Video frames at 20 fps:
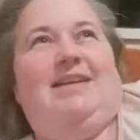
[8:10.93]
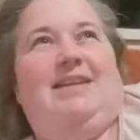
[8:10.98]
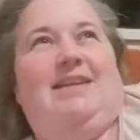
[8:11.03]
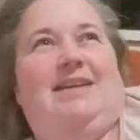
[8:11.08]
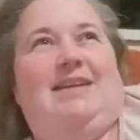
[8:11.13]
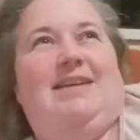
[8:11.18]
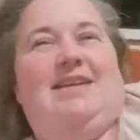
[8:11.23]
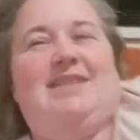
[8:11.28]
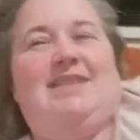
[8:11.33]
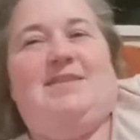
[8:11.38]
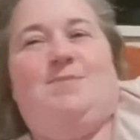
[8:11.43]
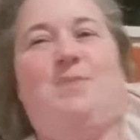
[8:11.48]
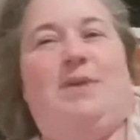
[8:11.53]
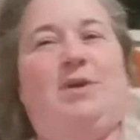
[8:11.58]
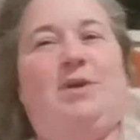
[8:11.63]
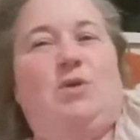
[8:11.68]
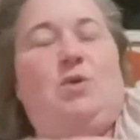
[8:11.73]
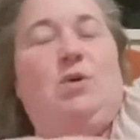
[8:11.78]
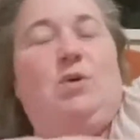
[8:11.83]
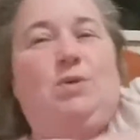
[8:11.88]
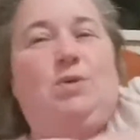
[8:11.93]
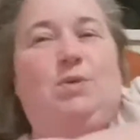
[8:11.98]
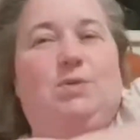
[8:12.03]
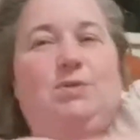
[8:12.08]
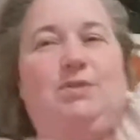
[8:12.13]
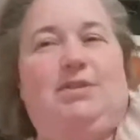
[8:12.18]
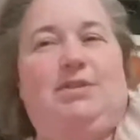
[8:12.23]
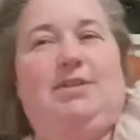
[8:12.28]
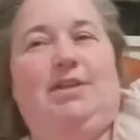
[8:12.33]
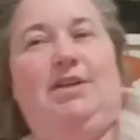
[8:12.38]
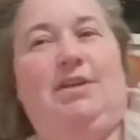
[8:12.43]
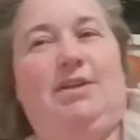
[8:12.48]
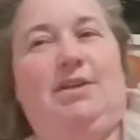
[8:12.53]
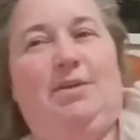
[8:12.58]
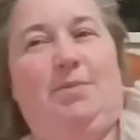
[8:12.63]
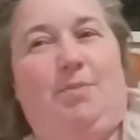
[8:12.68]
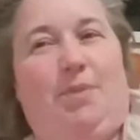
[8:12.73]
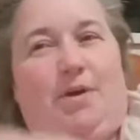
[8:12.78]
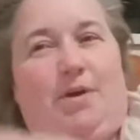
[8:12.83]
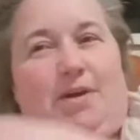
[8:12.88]
it's been caused
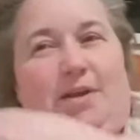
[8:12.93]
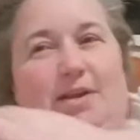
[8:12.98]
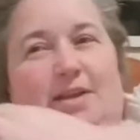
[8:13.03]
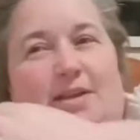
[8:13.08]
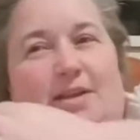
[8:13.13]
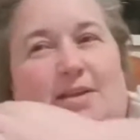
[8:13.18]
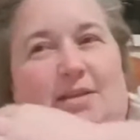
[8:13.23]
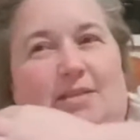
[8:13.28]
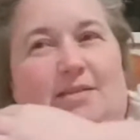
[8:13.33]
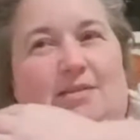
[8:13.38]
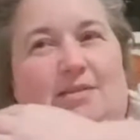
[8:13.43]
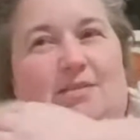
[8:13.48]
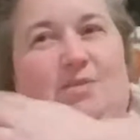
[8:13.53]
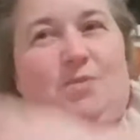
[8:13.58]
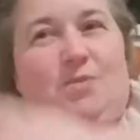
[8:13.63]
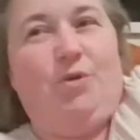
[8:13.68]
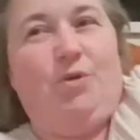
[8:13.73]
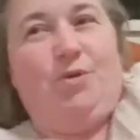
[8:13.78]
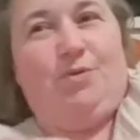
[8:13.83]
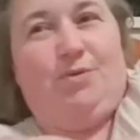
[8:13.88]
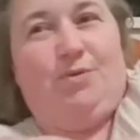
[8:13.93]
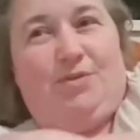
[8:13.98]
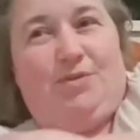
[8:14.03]
by the wound.